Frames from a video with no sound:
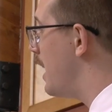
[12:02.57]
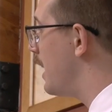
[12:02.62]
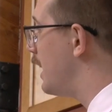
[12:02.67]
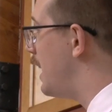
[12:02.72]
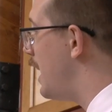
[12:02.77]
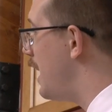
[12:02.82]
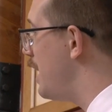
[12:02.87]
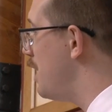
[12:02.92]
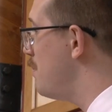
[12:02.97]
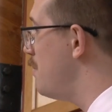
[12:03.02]

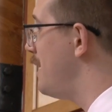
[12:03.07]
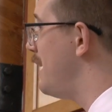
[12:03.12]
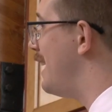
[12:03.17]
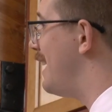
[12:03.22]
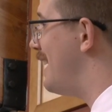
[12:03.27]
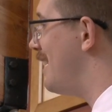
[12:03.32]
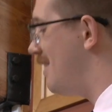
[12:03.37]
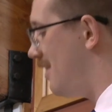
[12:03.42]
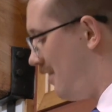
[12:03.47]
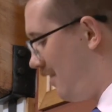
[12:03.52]
came the
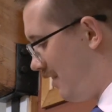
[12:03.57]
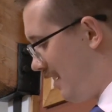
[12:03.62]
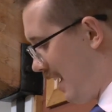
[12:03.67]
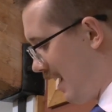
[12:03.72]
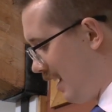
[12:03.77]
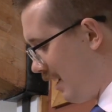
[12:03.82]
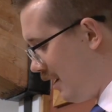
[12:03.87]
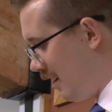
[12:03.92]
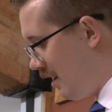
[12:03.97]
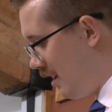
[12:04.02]

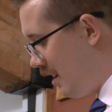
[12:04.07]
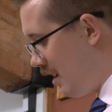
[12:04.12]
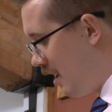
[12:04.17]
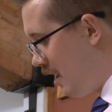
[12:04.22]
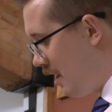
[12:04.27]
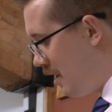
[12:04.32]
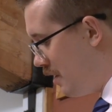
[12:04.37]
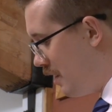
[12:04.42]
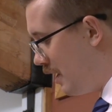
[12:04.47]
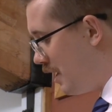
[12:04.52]
insight
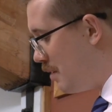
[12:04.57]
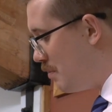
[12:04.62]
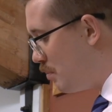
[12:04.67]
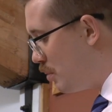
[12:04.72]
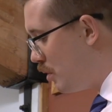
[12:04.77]
that in